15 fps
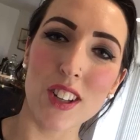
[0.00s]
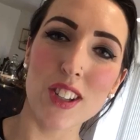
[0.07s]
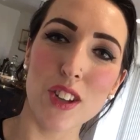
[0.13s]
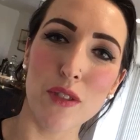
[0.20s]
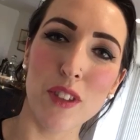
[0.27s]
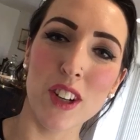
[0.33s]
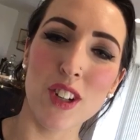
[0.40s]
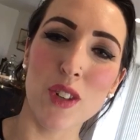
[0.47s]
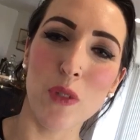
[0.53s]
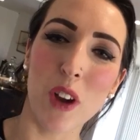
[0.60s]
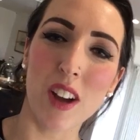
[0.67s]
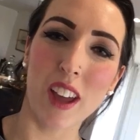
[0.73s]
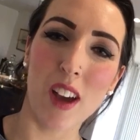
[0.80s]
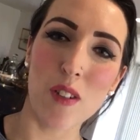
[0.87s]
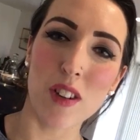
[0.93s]
Just finished a
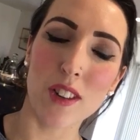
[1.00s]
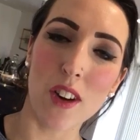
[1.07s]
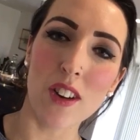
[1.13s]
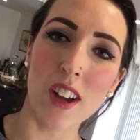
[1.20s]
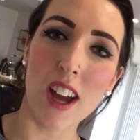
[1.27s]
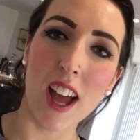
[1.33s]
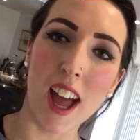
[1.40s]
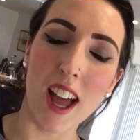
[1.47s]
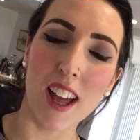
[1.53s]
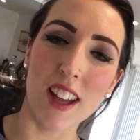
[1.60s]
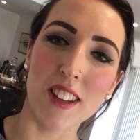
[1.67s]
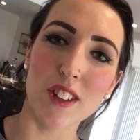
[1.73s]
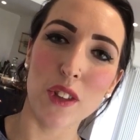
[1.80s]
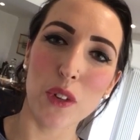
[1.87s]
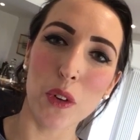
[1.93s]
workout with Connor
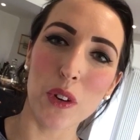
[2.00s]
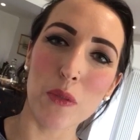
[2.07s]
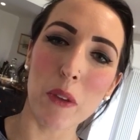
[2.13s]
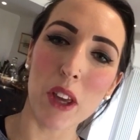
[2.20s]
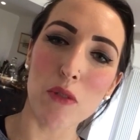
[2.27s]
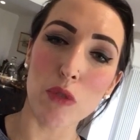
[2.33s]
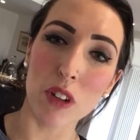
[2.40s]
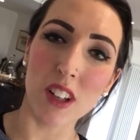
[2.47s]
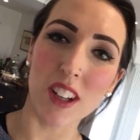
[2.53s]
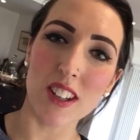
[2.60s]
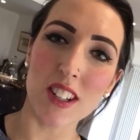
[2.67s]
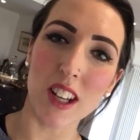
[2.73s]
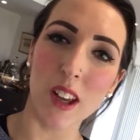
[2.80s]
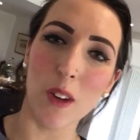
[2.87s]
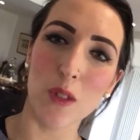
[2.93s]
and thought it would be a really
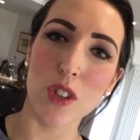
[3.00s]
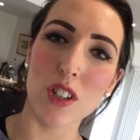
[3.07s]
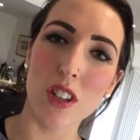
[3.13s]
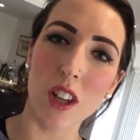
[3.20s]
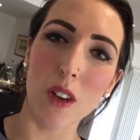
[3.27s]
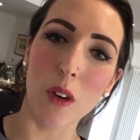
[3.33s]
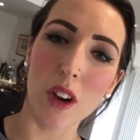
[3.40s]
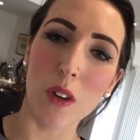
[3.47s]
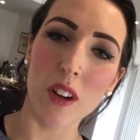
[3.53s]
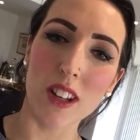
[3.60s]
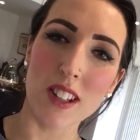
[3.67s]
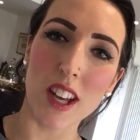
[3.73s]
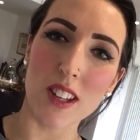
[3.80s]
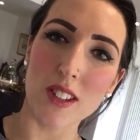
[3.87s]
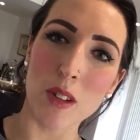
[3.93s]
good time to do a
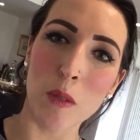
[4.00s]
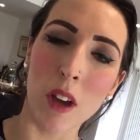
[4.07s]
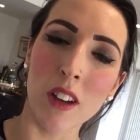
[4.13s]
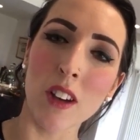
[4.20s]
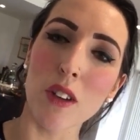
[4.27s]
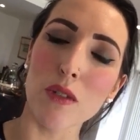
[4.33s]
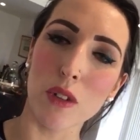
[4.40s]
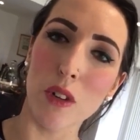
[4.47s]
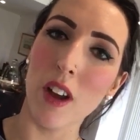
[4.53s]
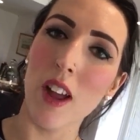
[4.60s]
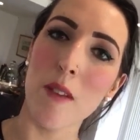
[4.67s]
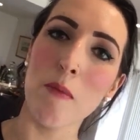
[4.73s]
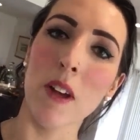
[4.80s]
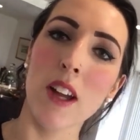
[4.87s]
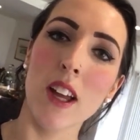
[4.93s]
quick testimonial for
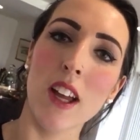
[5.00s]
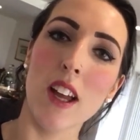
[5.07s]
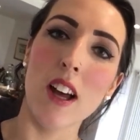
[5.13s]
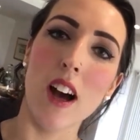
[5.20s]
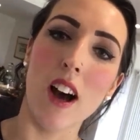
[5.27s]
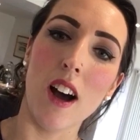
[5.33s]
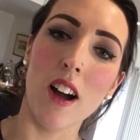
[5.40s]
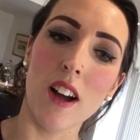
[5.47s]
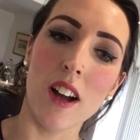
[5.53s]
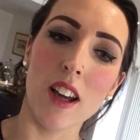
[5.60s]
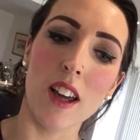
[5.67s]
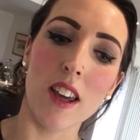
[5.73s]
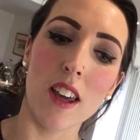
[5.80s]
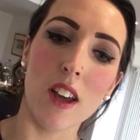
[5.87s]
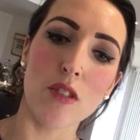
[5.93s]
him.
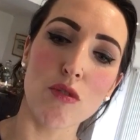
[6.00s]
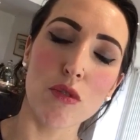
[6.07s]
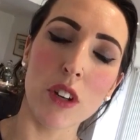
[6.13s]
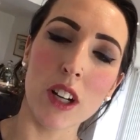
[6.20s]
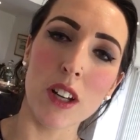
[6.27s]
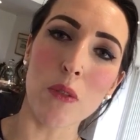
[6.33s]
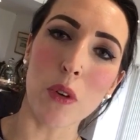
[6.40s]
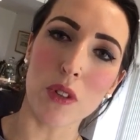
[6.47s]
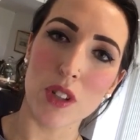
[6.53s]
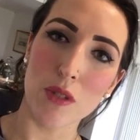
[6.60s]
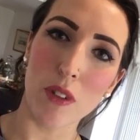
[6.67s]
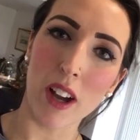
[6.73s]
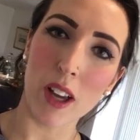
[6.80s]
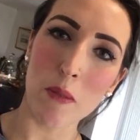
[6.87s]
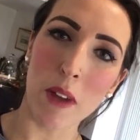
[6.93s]
I really want
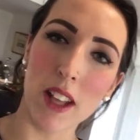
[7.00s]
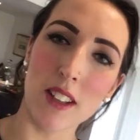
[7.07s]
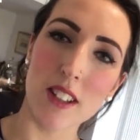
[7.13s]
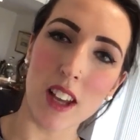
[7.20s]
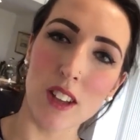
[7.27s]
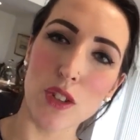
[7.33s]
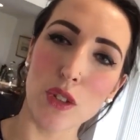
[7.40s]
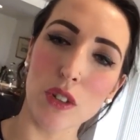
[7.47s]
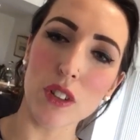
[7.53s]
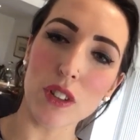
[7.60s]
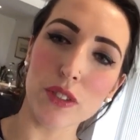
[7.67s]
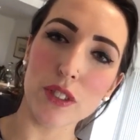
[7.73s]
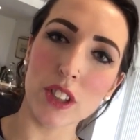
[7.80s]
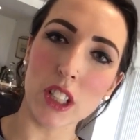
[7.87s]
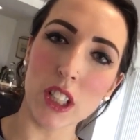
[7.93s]
to recommend
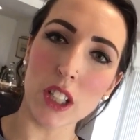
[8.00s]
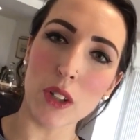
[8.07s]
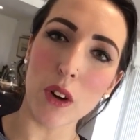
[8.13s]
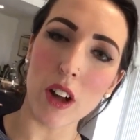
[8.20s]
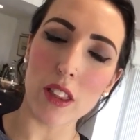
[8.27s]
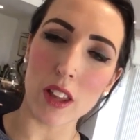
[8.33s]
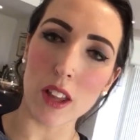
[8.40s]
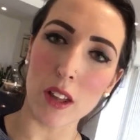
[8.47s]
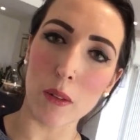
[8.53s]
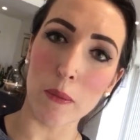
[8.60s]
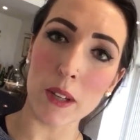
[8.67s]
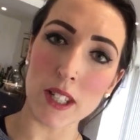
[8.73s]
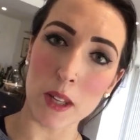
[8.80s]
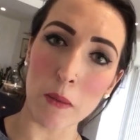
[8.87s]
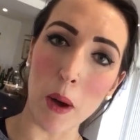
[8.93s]
Endorph to other
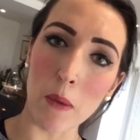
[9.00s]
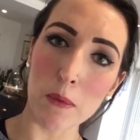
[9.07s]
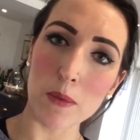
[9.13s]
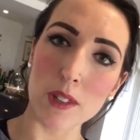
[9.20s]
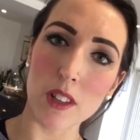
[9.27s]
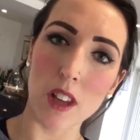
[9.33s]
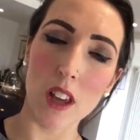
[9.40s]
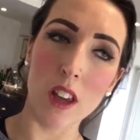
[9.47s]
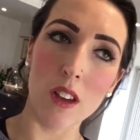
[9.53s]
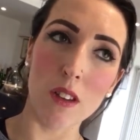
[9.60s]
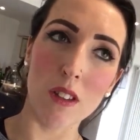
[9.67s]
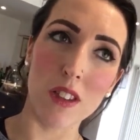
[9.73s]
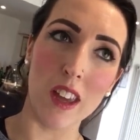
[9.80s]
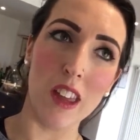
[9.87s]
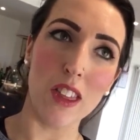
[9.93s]
busy mums
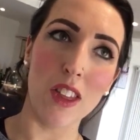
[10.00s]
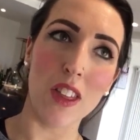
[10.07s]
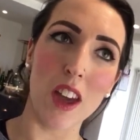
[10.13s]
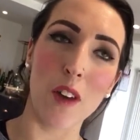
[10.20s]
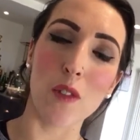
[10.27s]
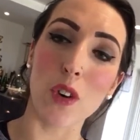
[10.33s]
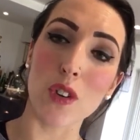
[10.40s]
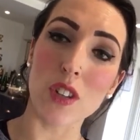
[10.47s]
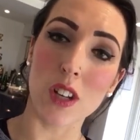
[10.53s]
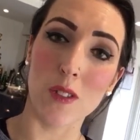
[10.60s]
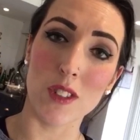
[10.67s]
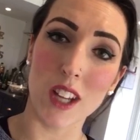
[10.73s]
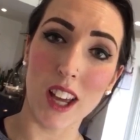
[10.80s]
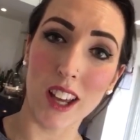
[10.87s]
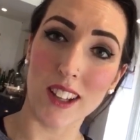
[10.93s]
who think that they haven't got
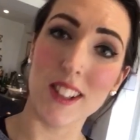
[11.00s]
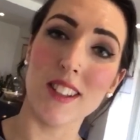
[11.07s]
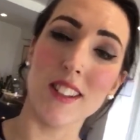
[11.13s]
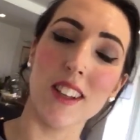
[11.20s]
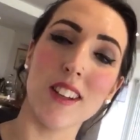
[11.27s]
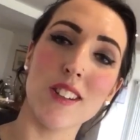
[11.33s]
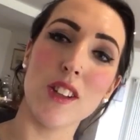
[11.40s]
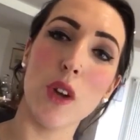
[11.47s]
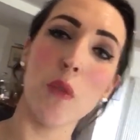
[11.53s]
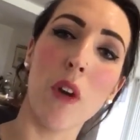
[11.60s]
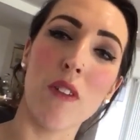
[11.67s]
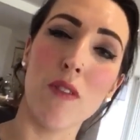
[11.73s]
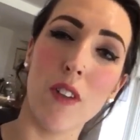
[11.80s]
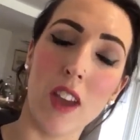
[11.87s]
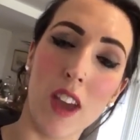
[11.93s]
time to exercise, that
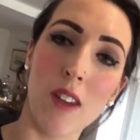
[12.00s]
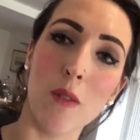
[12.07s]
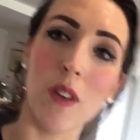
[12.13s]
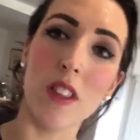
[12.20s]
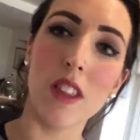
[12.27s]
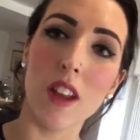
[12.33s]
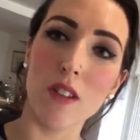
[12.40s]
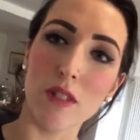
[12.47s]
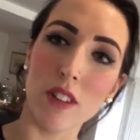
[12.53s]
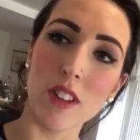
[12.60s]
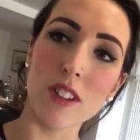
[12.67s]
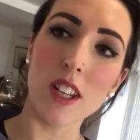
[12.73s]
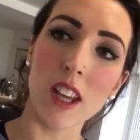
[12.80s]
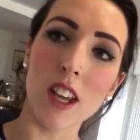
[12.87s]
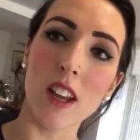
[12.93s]
won't fit in with their
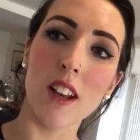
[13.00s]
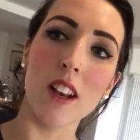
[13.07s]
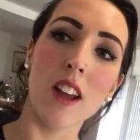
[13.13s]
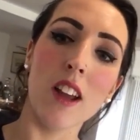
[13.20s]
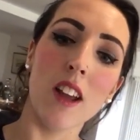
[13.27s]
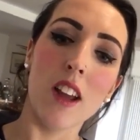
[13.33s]
routine.